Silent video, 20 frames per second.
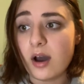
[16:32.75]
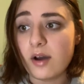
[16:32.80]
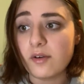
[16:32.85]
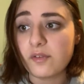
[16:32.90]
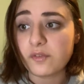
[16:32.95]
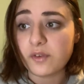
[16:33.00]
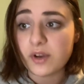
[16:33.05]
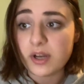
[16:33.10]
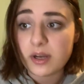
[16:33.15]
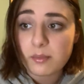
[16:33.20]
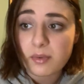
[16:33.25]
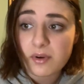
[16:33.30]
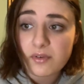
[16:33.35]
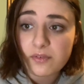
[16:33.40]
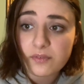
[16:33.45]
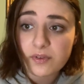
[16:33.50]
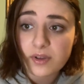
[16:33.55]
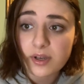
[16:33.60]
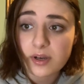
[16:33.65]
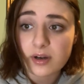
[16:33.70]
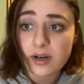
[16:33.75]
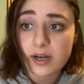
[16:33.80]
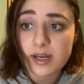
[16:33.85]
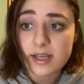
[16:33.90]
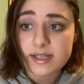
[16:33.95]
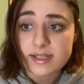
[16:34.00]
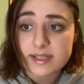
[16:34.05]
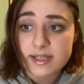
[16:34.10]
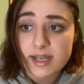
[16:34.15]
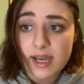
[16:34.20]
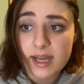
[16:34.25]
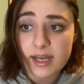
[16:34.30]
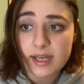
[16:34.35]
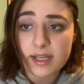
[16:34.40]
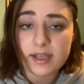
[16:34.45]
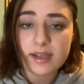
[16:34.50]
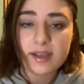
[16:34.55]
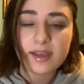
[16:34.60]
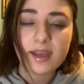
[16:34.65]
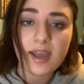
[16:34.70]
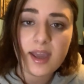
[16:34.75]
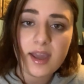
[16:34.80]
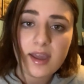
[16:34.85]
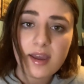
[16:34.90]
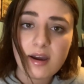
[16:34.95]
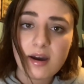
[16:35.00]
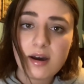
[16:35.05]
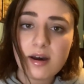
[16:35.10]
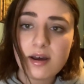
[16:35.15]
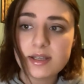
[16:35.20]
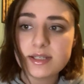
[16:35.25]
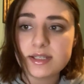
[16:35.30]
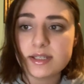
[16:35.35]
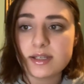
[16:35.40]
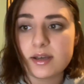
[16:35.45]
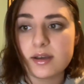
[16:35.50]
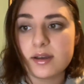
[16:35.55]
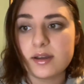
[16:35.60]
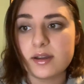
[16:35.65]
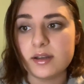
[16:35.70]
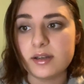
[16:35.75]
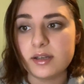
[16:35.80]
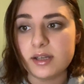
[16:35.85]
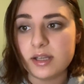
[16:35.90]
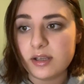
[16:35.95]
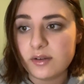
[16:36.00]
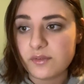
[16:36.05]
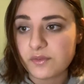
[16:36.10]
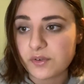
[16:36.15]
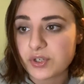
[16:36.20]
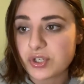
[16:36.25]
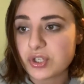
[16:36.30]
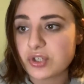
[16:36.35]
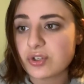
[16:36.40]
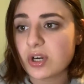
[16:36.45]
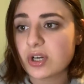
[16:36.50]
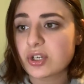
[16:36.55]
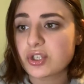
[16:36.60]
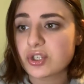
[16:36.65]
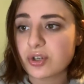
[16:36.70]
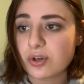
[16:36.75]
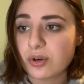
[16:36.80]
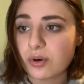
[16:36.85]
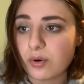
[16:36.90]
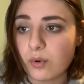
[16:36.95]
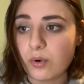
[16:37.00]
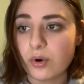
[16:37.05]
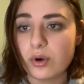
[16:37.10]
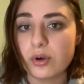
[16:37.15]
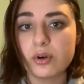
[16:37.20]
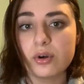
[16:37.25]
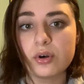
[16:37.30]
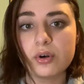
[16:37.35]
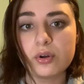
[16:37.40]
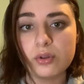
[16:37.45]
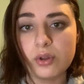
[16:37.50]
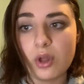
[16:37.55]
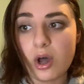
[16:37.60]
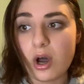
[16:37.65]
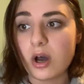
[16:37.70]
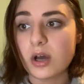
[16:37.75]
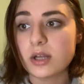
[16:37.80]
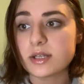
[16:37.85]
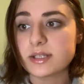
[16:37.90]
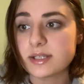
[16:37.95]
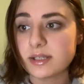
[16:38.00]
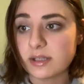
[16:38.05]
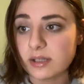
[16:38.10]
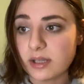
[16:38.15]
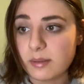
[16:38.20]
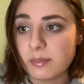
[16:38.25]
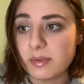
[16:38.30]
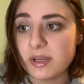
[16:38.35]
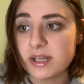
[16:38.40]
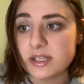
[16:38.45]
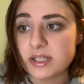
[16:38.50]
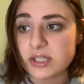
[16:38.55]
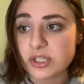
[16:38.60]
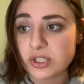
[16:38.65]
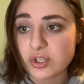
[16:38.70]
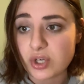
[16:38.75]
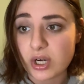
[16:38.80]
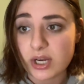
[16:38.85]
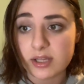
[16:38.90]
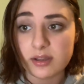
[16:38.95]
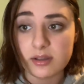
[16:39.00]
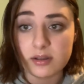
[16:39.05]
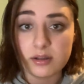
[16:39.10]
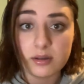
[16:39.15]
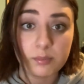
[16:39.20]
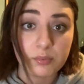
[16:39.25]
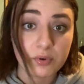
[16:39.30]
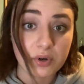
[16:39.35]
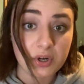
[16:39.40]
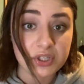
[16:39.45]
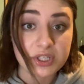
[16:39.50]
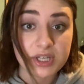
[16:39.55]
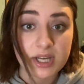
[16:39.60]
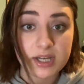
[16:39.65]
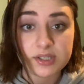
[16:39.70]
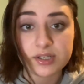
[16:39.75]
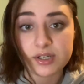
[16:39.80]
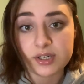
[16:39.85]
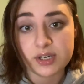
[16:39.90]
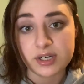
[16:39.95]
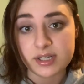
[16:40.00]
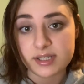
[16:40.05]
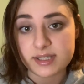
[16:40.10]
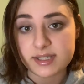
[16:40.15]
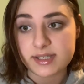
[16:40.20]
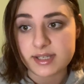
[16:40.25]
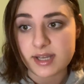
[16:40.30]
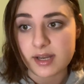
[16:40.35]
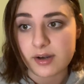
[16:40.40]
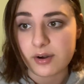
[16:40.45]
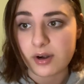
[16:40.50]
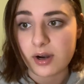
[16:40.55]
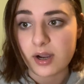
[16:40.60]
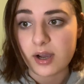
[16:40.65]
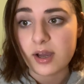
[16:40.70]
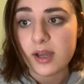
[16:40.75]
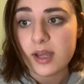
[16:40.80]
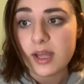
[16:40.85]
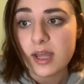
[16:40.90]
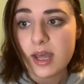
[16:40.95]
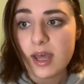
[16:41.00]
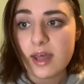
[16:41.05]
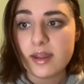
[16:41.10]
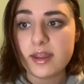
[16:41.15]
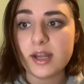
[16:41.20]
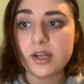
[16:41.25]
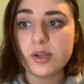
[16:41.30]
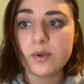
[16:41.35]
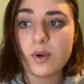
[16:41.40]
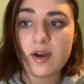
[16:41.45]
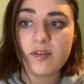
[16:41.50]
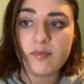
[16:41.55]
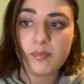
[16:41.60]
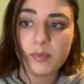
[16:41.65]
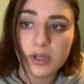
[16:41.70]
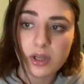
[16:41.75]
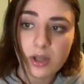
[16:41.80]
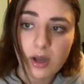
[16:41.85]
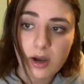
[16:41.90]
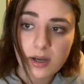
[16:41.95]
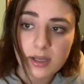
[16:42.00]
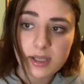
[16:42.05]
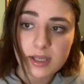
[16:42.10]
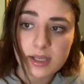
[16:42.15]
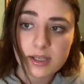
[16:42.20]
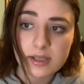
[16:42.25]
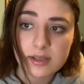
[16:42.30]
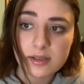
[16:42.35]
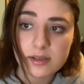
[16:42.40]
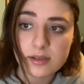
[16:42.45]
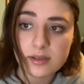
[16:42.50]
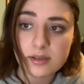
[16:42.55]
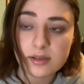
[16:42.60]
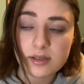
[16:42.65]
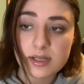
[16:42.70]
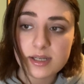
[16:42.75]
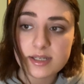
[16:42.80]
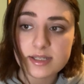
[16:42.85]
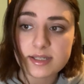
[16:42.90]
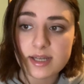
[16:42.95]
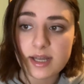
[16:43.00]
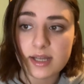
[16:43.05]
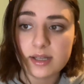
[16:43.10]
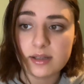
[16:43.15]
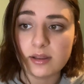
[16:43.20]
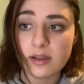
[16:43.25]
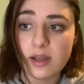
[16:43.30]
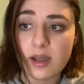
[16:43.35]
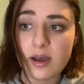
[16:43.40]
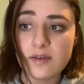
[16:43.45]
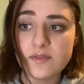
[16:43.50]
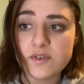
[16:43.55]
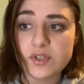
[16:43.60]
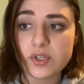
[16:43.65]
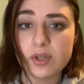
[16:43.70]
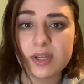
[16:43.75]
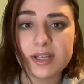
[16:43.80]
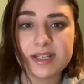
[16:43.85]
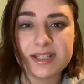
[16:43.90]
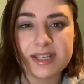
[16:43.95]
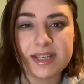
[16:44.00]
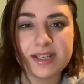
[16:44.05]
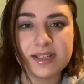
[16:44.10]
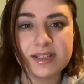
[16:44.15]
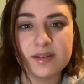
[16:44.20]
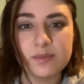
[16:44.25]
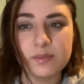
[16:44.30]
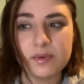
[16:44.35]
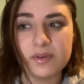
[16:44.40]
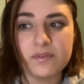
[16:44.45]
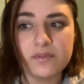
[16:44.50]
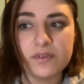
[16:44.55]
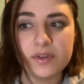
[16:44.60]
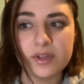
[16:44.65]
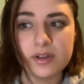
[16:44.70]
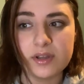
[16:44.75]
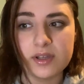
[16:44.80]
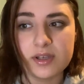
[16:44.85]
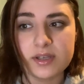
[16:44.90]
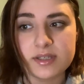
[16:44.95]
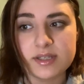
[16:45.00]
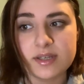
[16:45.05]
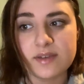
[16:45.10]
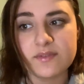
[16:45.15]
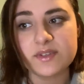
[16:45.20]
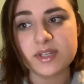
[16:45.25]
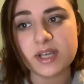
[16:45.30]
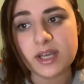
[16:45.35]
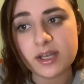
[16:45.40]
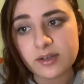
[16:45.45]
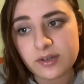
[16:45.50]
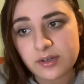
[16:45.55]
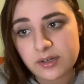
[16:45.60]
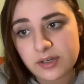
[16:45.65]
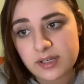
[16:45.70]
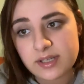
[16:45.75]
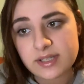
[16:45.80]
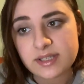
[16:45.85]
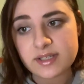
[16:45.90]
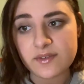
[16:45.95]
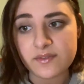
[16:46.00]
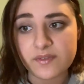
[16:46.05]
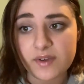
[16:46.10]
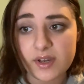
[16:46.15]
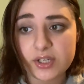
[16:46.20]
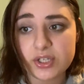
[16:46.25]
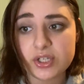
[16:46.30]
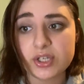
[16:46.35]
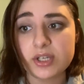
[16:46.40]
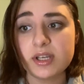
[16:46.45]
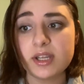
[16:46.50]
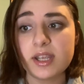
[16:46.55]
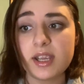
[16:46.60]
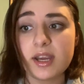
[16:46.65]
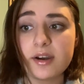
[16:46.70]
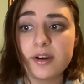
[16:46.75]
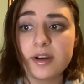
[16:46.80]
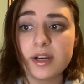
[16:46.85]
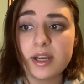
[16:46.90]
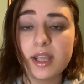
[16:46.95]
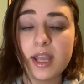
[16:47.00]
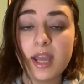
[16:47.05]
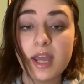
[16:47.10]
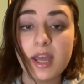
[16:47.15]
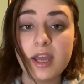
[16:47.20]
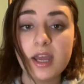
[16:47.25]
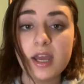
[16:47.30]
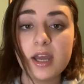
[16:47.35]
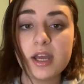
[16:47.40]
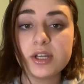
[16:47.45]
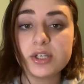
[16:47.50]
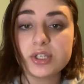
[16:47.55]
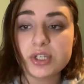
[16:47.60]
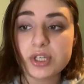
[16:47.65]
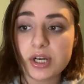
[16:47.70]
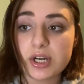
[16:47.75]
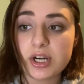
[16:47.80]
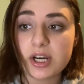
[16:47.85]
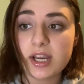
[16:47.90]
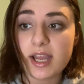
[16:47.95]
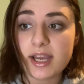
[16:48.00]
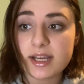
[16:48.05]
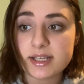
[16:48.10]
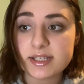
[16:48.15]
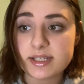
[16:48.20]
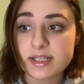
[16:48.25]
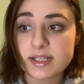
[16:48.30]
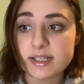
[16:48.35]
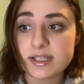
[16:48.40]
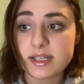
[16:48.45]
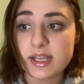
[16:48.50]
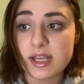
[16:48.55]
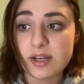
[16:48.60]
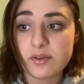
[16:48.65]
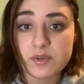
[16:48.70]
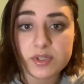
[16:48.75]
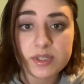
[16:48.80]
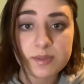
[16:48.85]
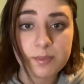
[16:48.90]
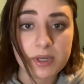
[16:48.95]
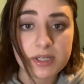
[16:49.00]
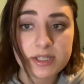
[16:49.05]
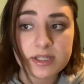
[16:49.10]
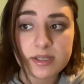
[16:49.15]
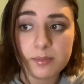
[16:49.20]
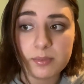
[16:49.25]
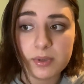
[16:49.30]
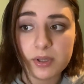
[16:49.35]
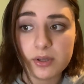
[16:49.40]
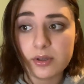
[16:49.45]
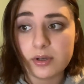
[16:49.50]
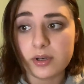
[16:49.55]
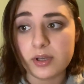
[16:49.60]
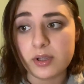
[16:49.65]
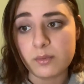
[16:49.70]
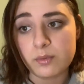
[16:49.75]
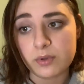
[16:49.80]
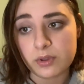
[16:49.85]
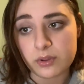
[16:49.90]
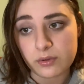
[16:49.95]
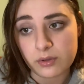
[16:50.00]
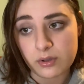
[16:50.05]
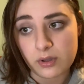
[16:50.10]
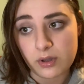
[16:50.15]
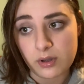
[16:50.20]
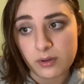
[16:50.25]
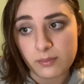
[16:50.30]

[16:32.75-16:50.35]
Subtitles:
freedom of fear, anxiety, and chaos, need for structure, order, laws, limits, strength in the protector, etc. Then you have belongingness and love, so that's intimate feelings of tenderness, affection, caring, and sharing ecstasy and responsibility with